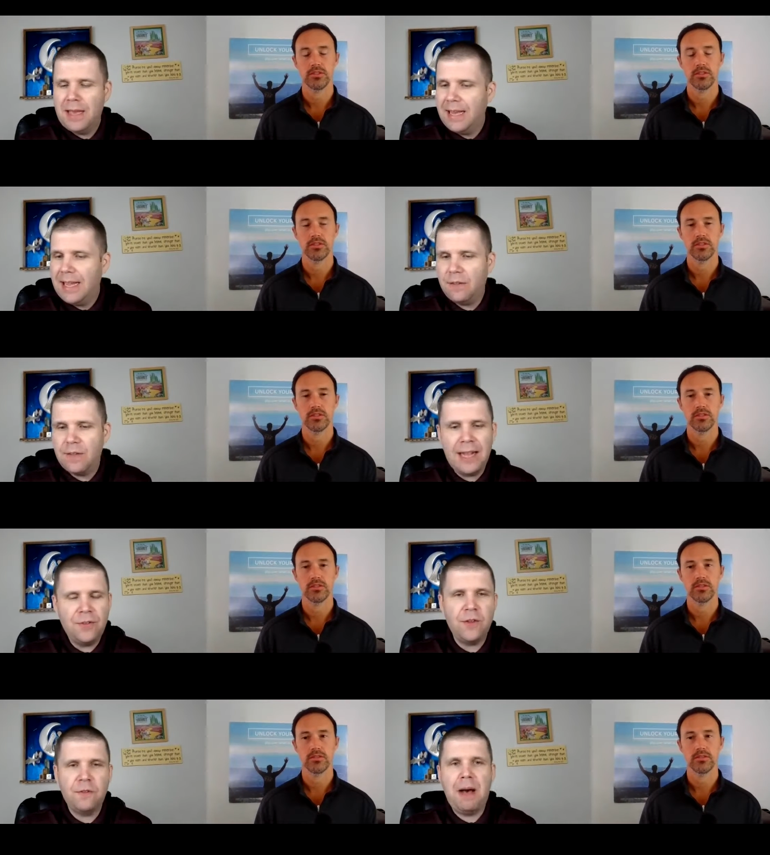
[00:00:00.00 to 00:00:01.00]
Speaker 1: it's not
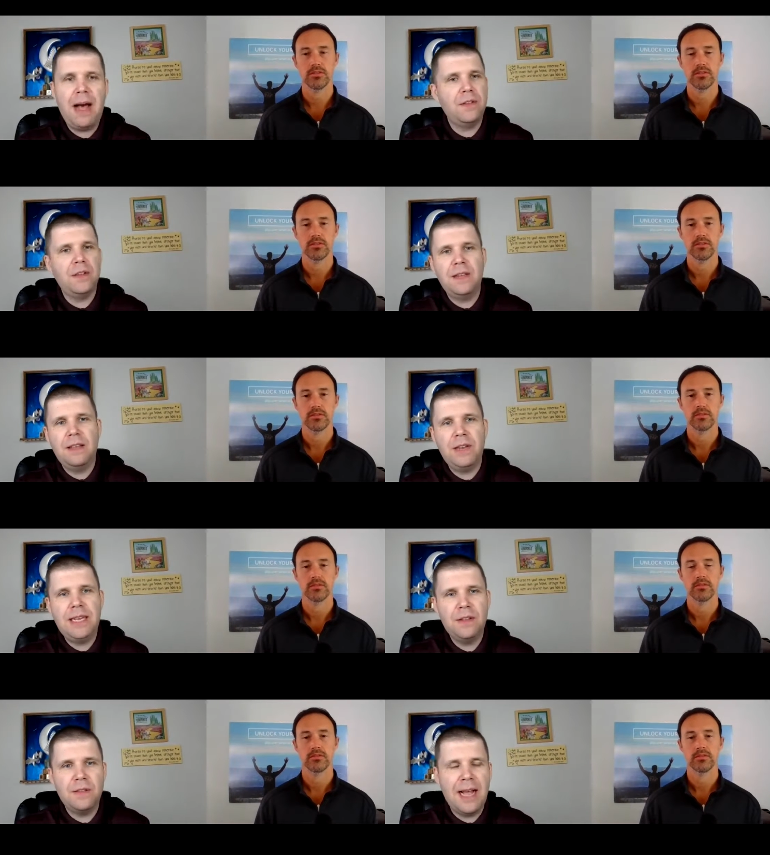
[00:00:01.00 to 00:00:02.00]
just positivity.
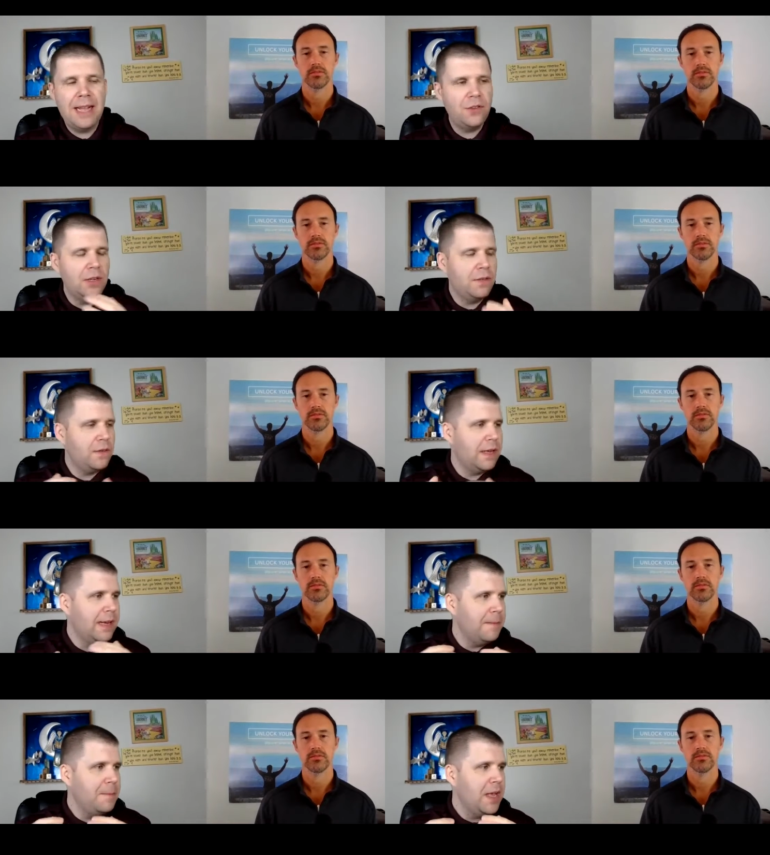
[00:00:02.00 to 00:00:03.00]
It's not just,
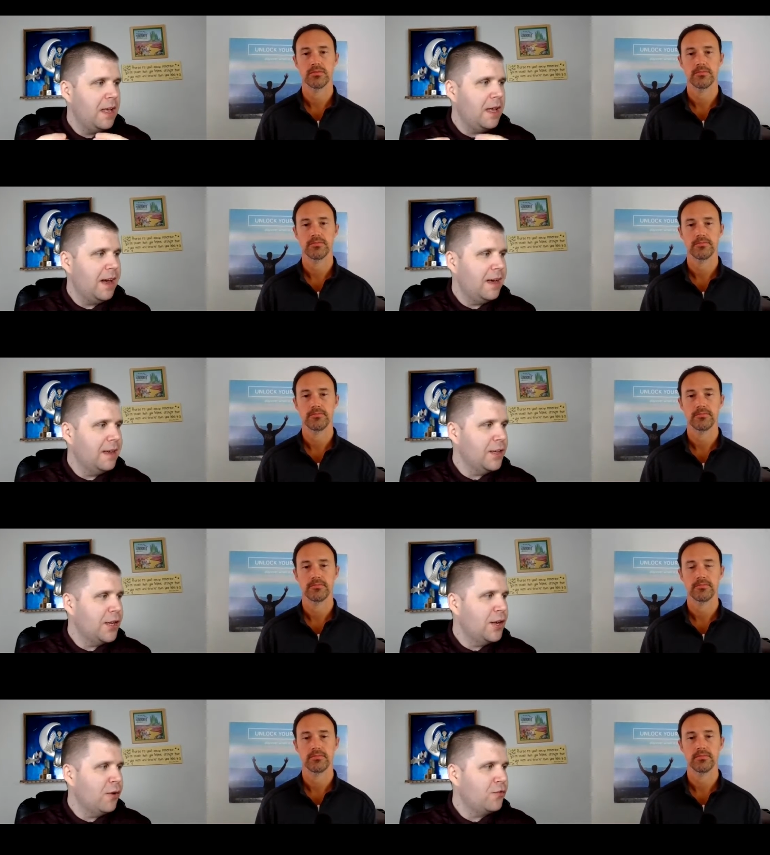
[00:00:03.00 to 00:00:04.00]

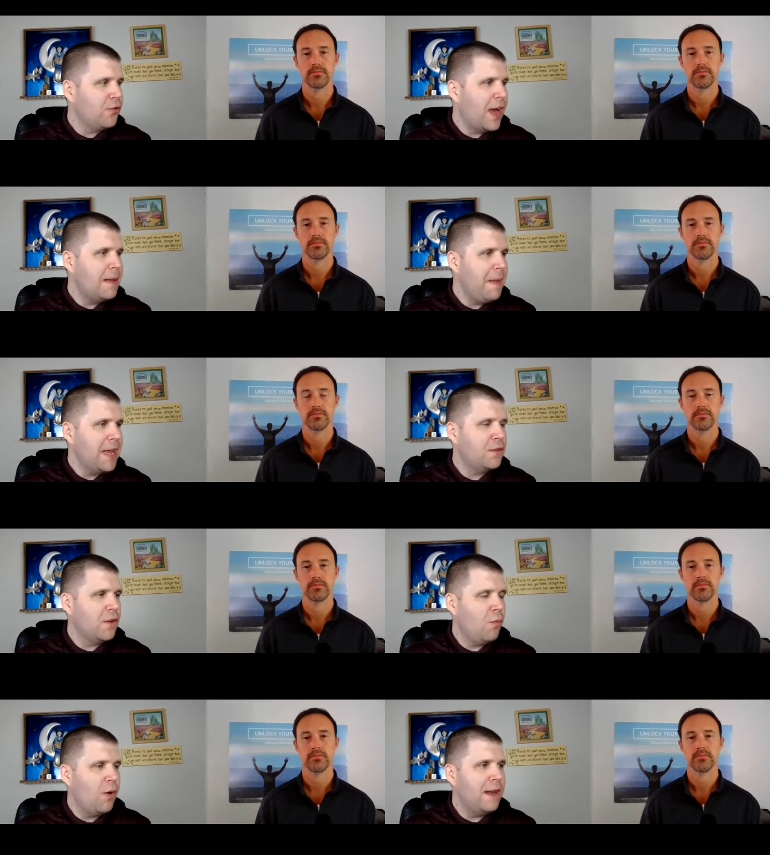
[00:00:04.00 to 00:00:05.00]
you know, trying to make
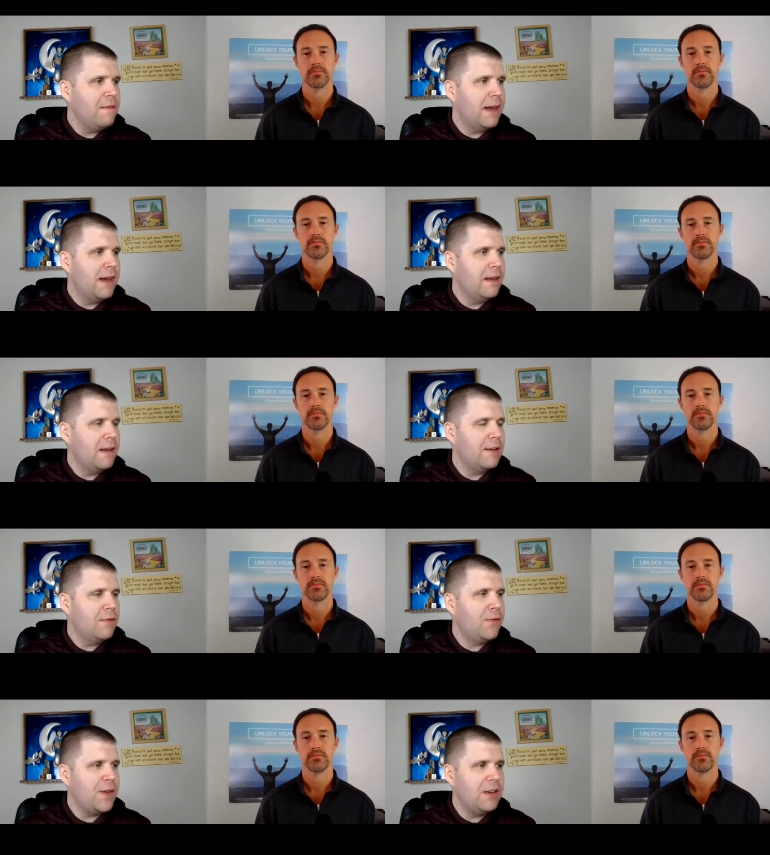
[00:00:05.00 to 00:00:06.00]
someone
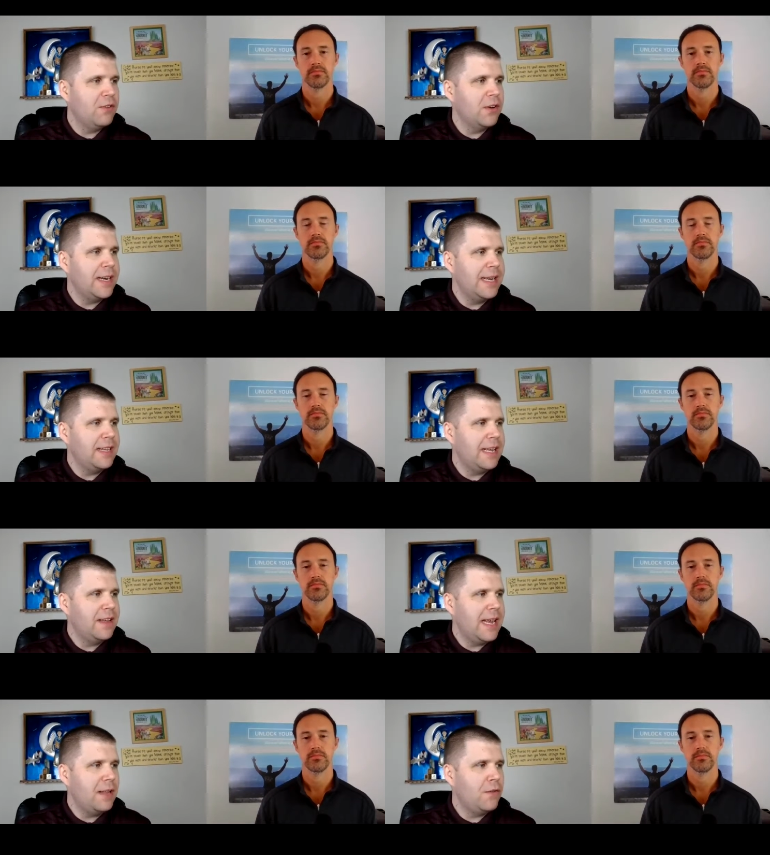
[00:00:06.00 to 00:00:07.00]
feel good.
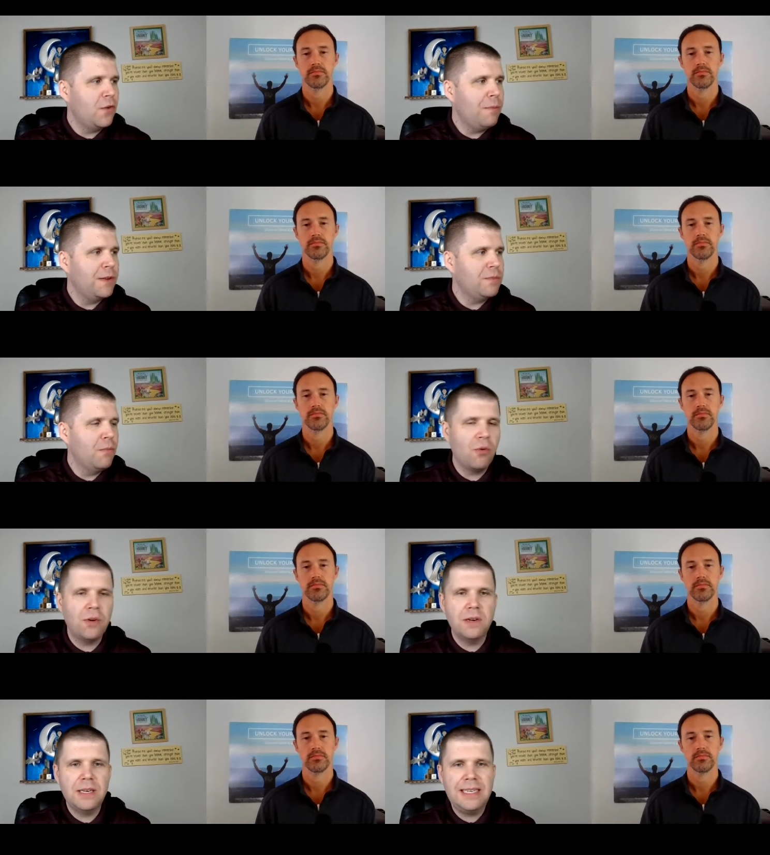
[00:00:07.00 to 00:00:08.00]
It's so much
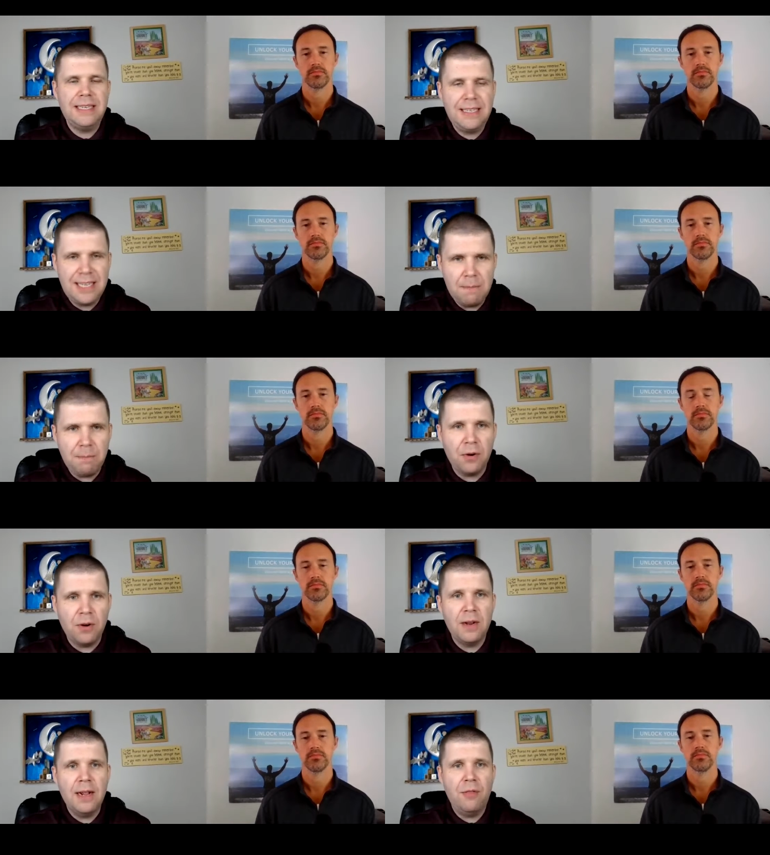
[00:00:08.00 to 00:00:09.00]
more
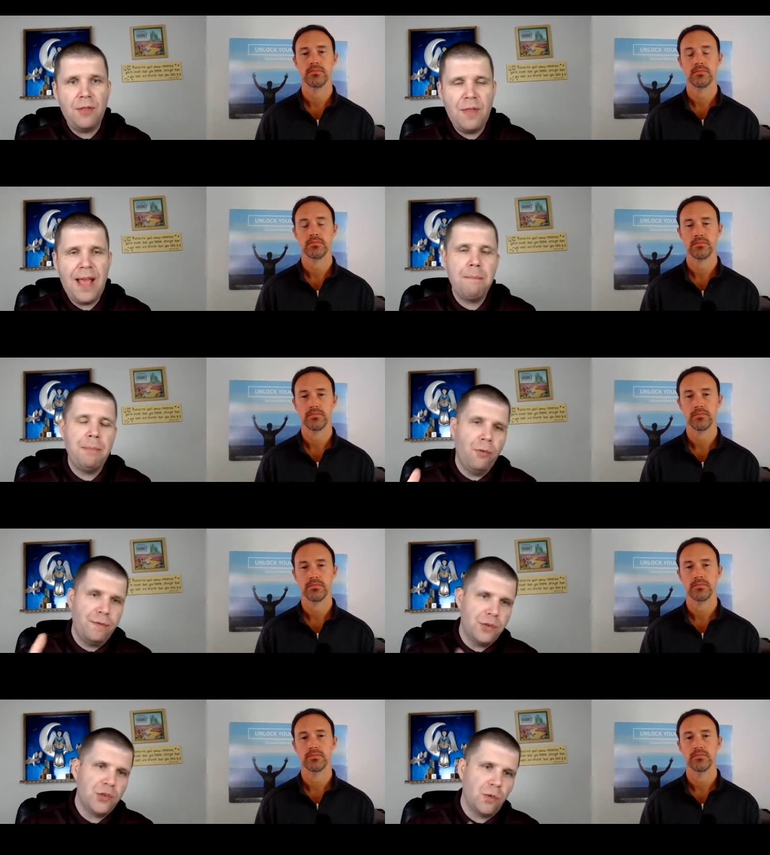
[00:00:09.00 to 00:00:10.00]
deeper than that, both
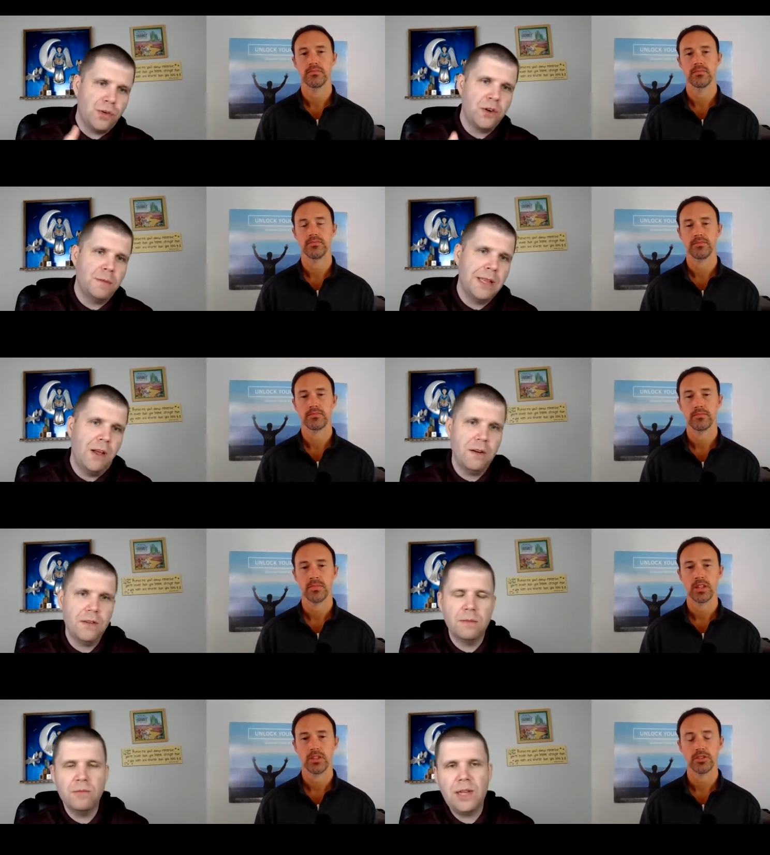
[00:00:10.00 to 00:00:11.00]
for short-term and
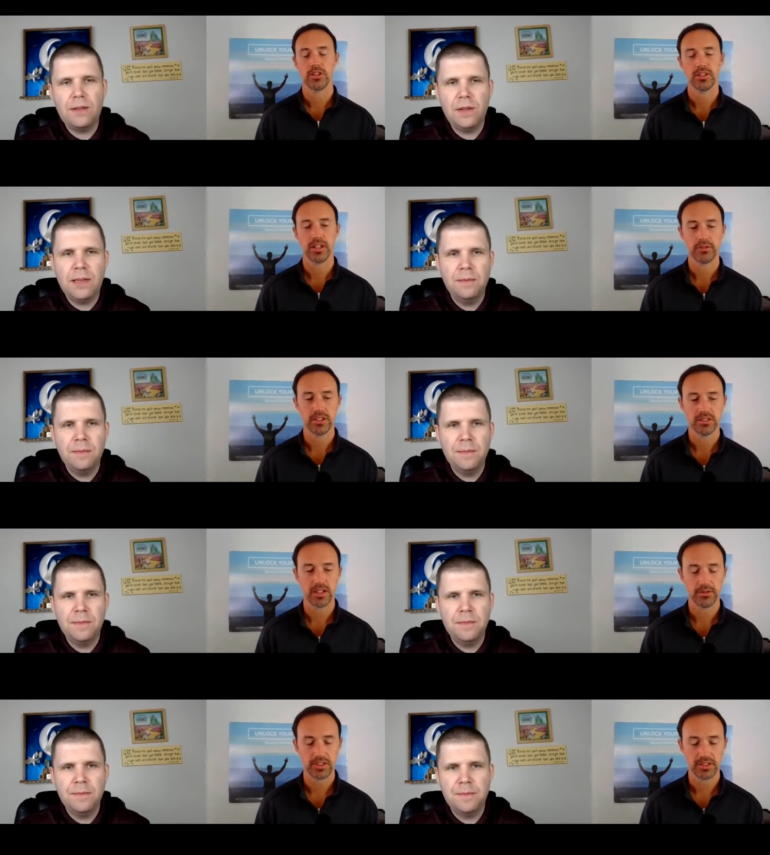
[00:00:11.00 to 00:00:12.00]
long-term, Jesse.
Speaker 2: Jonathan,
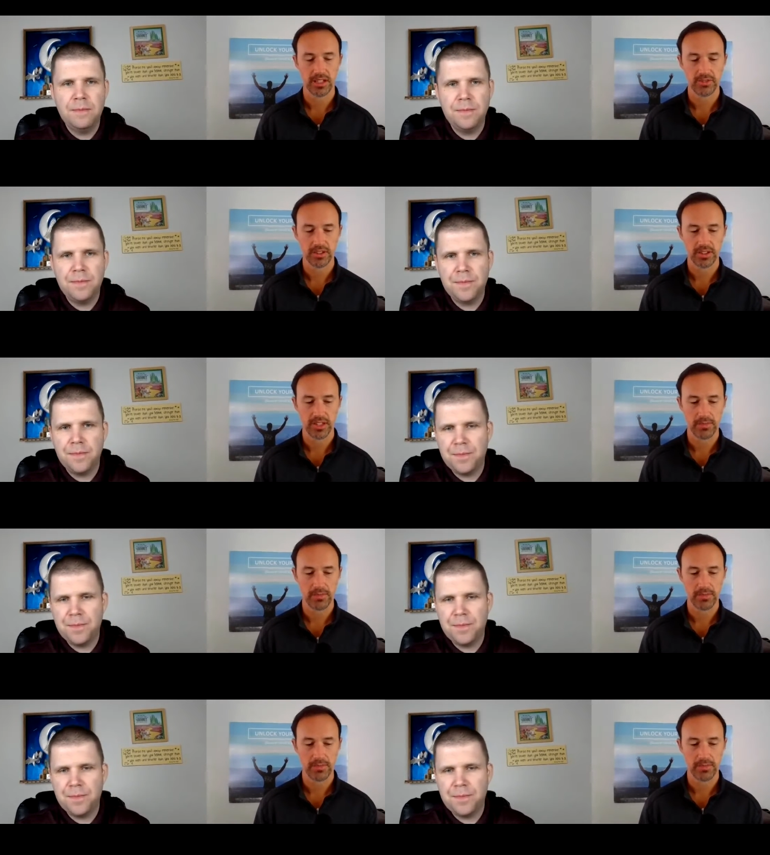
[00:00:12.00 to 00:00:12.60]
I want to dive into that